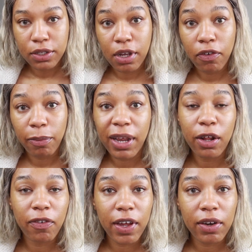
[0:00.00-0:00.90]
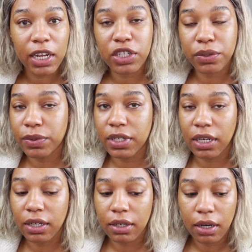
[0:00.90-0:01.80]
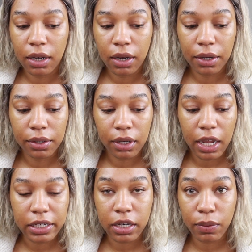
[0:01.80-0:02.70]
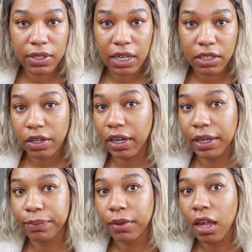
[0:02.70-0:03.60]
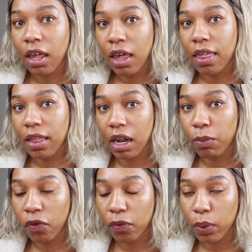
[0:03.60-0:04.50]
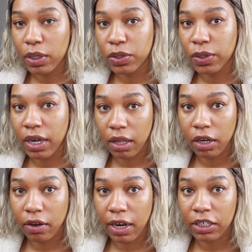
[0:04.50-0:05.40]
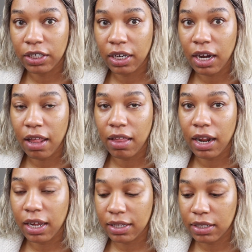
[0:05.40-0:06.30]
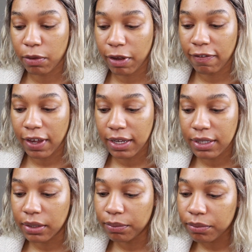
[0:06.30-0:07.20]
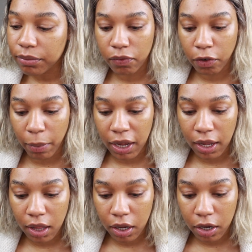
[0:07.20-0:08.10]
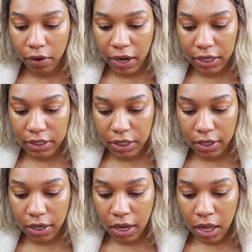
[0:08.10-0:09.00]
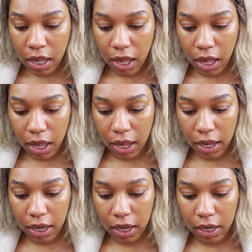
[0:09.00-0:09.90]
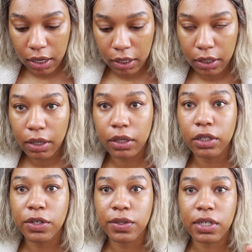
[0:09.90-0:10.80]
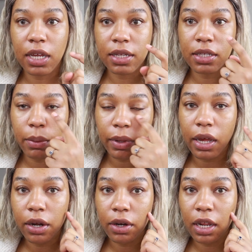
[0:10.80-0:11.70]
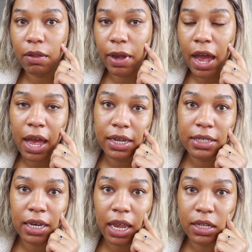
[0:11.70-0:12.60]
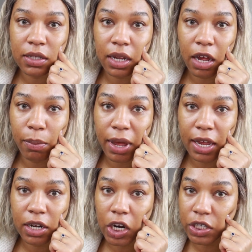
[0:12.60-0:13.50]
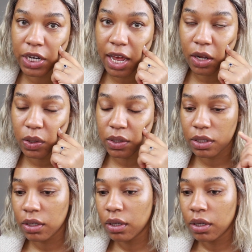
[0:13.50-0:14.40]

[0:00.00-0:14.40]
So for my no foundation routine, I start with sunscreen and then I move on to color correction and then I conceal my face. For my color corrector, I use it simply underneath my eyes to cancel out my dark shadows.